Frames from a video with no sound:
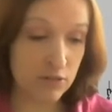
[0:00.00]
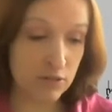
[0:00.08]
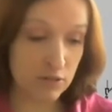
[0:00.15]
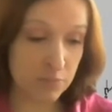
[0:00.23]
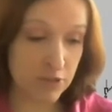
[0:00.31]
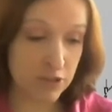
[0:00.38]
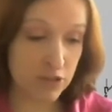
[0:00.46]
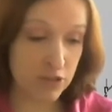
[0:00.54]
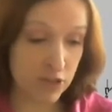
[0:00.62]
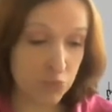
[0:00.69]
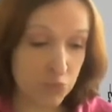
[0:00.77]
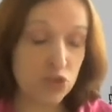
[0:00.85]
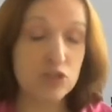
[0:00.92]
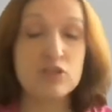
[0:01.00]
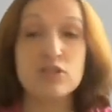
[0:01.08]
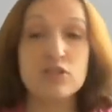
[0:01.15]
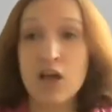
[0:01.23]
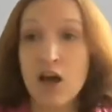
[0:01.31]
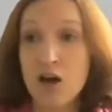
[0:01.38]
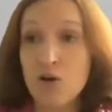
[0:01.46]
prescriptions
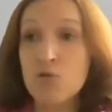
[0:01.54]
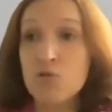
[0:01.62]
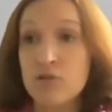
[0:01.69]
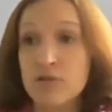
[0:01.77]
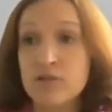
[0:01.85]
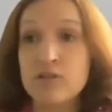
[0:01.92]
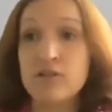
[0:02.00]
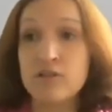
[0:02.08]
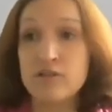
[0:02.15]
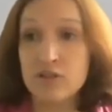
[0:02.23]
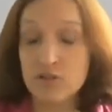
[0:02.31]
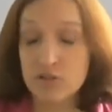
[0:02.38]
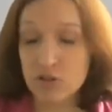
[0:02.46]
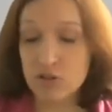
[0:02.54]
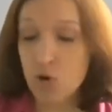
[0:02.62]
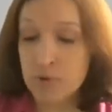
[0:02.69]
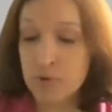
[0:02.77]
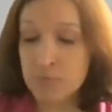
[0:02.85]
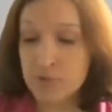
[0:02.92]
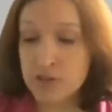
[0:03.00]
now, the
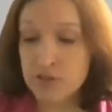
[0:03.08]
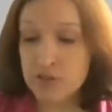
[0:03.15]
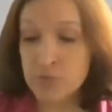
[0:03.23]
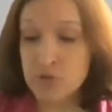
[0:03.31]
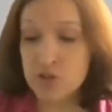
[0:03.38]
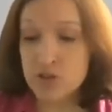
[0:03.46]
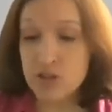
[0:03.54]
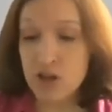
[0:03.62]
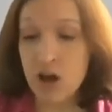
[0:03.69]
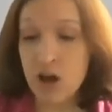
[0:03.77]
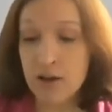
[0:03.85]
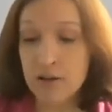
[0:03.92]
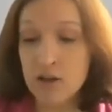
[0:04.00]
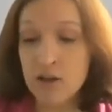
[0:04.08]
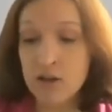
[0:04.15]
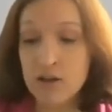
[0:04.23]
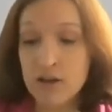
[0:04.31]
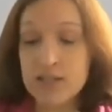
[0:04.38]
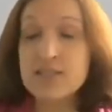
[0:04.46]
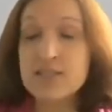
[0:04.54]
common prescriptions are
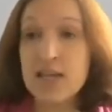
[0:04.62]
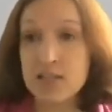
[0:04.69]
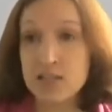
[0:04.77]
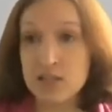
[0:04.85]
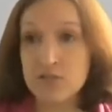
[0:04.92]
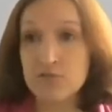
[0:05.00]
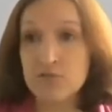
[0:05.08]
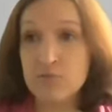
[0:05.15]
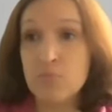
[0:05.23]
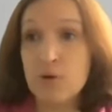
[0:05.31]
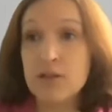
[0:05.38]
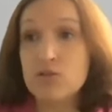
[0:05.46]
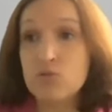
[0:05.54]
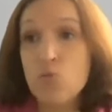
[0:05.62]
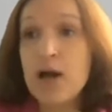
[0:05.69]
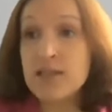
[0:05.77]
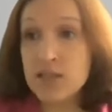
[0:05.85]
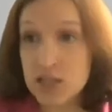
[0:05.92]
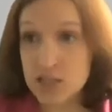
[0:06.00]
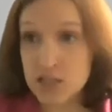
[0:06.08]
excessive. But
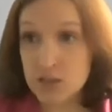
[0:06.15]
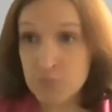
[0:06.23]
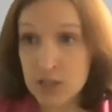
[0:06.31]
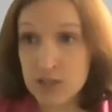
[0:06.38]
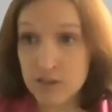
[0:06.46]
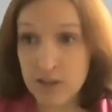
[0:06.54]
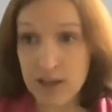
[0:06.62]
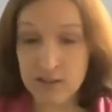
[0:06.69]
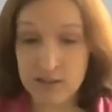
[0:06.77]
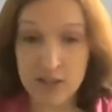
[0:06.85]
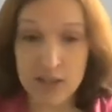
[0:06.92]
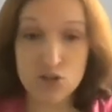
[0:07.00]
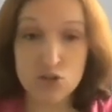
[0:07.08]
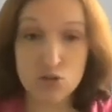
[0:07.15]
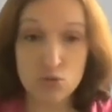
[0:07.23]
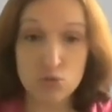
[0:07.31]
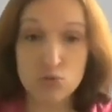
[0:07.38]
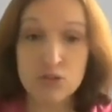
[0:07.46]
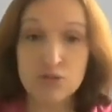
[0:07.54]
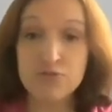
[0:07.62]
why does it mean that? That's
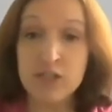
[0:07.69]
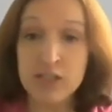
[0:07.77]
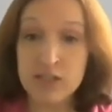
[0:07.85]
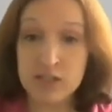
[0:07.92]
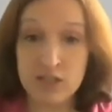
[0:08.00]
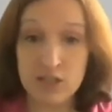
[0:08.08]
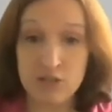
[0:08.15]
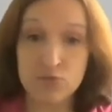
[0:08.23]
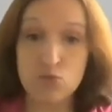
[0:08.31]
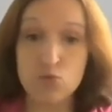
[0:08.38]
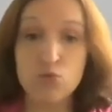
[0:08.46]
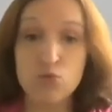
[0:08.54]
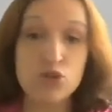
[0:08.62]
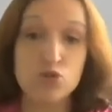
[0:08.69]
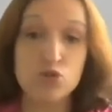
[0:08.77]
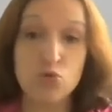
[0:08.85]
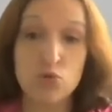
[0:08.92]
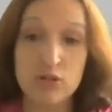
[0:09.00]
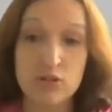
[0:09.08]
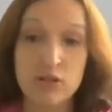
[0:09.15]
too definitive, too
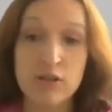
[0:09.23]
short.